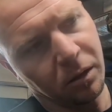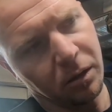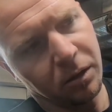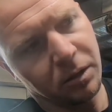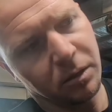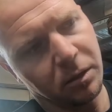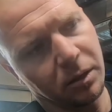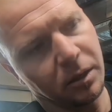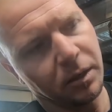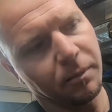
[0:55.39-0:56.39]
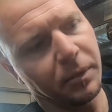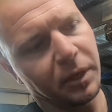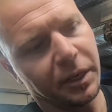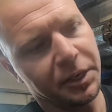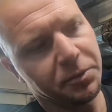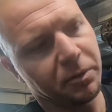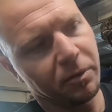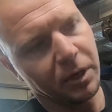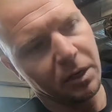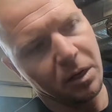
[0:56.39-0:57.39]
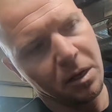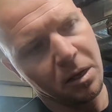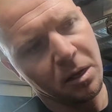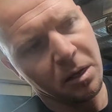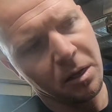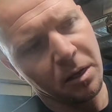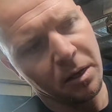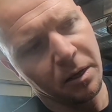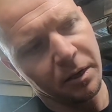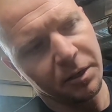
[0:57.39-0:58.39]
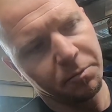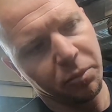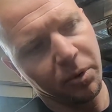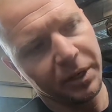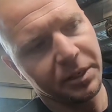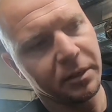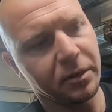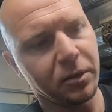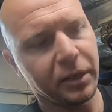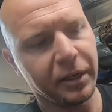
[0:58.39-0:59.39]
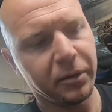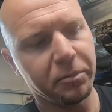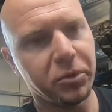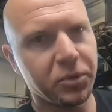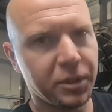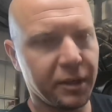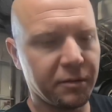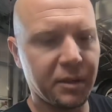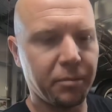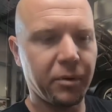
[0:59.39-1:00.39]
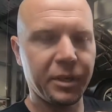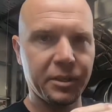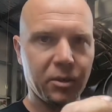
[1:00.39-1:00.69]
this engagement ring is pressed on our input shafts. They're pressed